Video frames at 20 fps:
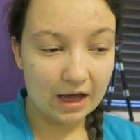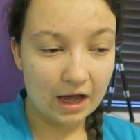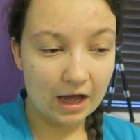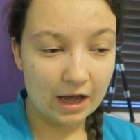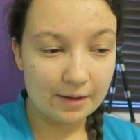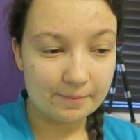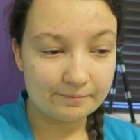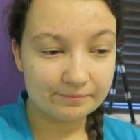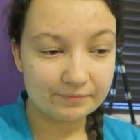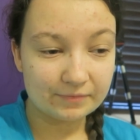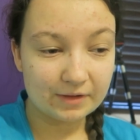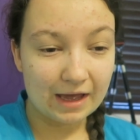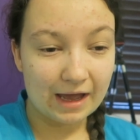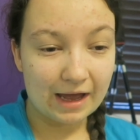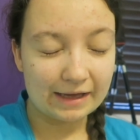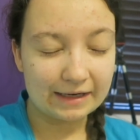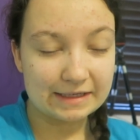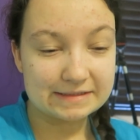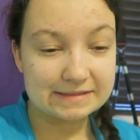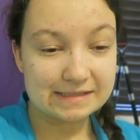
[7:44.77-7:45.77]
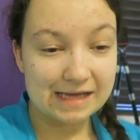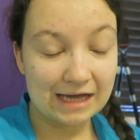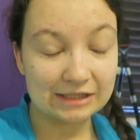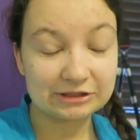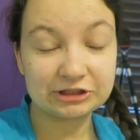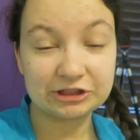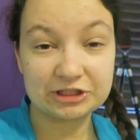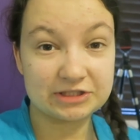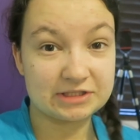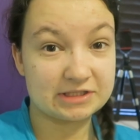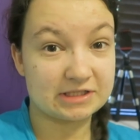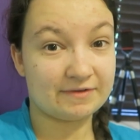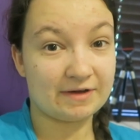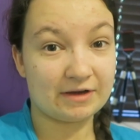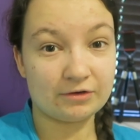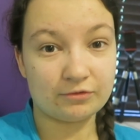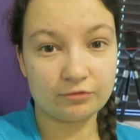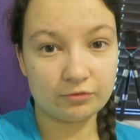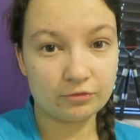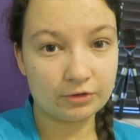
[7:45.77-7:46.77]
And it's actually just because
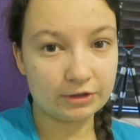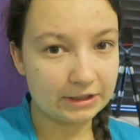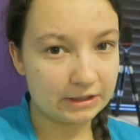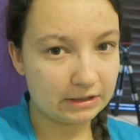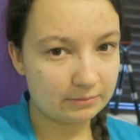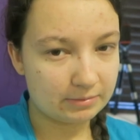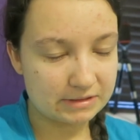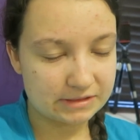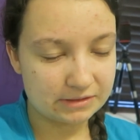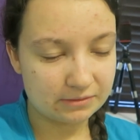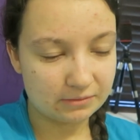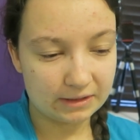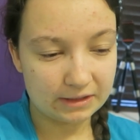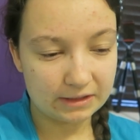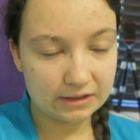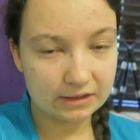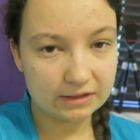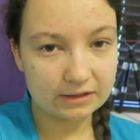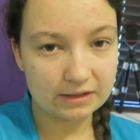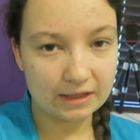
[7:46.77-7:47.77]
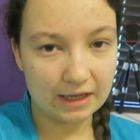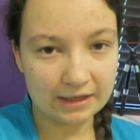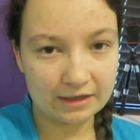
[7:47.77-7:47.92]
I've had a really busy week,